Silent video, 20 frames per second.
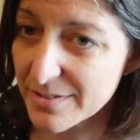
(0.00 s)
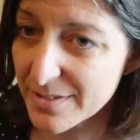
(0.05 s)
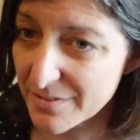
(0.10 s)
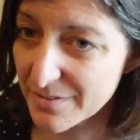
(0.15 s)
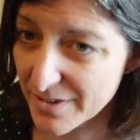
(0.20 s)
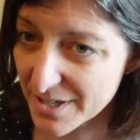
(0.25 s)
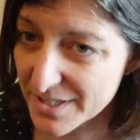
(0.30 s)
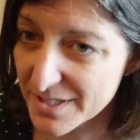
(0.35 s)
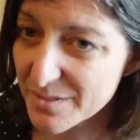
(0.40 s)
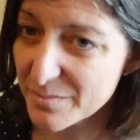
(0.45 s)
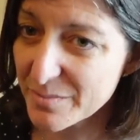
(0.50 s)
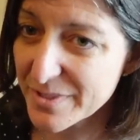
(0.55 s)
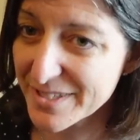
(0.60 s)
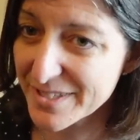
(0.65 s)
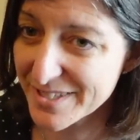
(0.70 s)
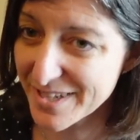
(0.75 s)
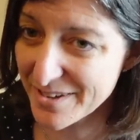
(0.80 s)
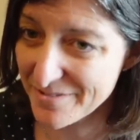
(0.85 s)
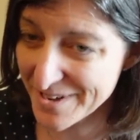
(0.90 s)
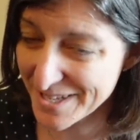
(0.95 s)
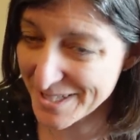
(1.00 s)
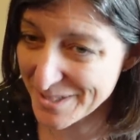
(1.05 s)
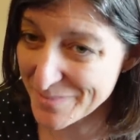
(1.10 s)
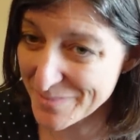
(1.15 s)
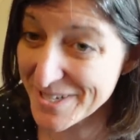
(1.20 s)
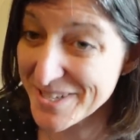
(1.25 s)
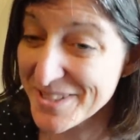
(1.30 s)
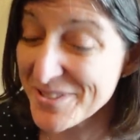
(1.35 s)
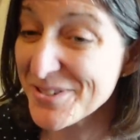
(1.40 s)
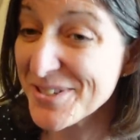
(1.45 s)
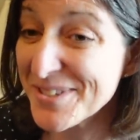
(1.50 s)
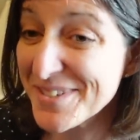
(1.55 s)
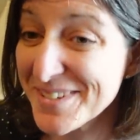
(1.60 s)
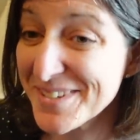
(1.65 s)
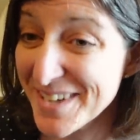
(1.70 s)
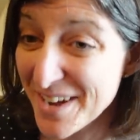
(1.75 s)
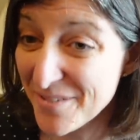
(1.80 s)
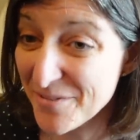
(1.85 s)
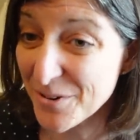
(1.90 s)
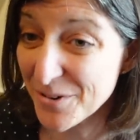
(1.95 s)
divestment, divestment, and there's
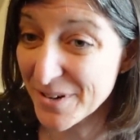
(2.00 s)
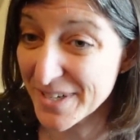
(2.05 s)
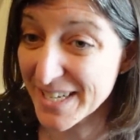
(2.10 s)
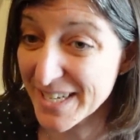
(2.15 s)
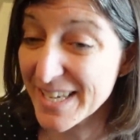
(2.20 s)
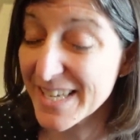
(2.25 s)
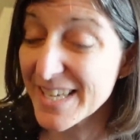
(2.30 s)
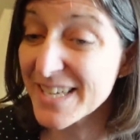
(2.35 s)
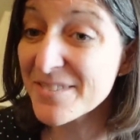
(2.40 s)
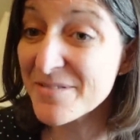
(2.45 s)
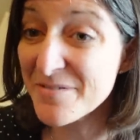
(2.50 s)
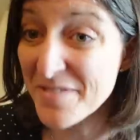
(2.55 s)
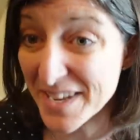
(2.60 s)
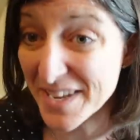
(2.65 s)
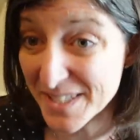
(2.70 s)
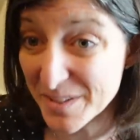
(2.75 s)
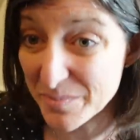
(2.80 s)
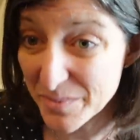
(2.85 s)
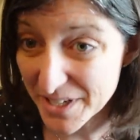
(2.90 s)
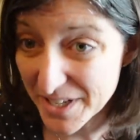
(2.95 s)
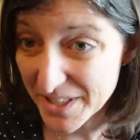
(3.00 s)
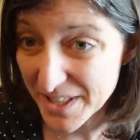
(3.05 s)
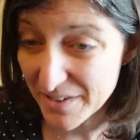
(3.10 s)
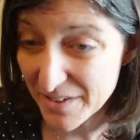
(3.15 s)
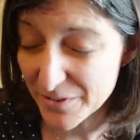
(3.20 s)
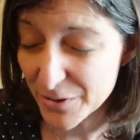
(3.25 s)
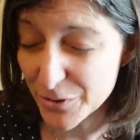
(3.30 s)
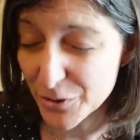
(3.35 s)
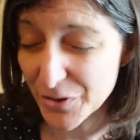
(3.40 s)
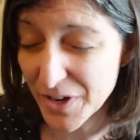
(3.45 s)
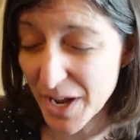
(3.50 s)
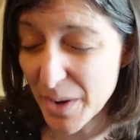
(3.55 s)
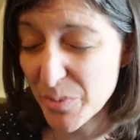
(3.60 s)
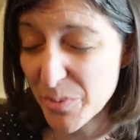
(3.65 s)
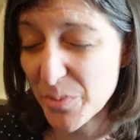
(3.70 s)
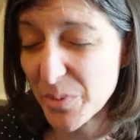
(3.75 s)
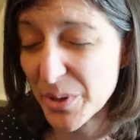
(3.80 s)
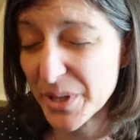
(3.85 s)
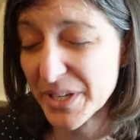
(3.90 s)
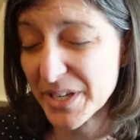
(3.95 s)
never any investment in that future
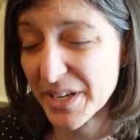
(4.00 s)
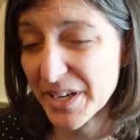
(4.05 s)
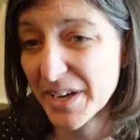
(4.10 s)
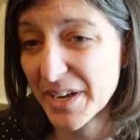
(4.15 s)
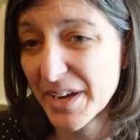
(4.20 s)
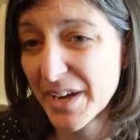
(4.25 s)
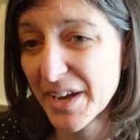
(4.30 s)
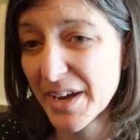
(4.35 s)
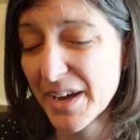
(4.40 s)
capability.